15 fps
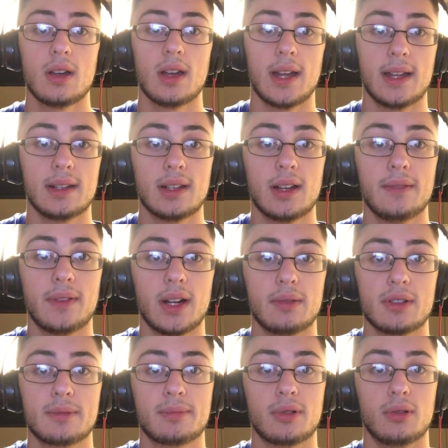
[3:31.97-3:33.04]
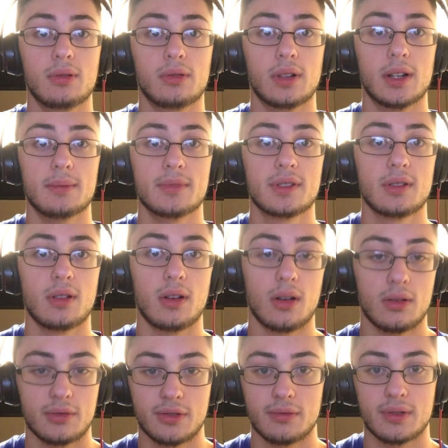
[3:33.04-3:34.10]
Antivirus programs
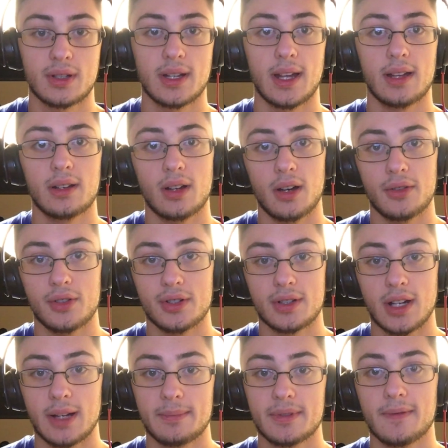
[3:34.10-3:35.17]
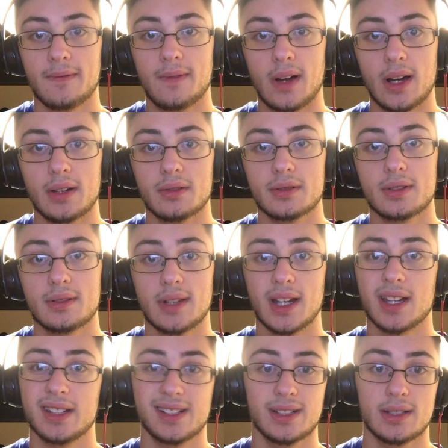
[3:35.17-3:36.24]
also scan other types of files that
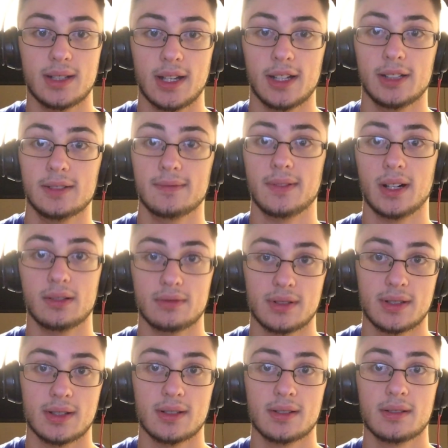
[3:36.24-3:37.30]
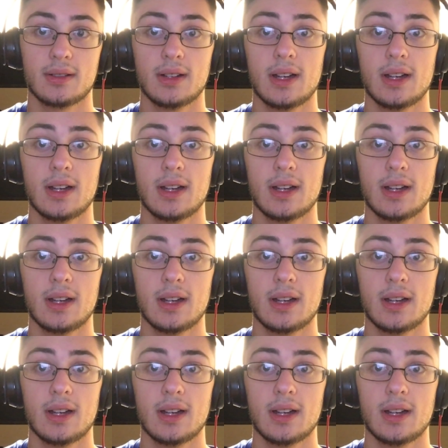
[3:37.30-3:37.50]
can contain viruses.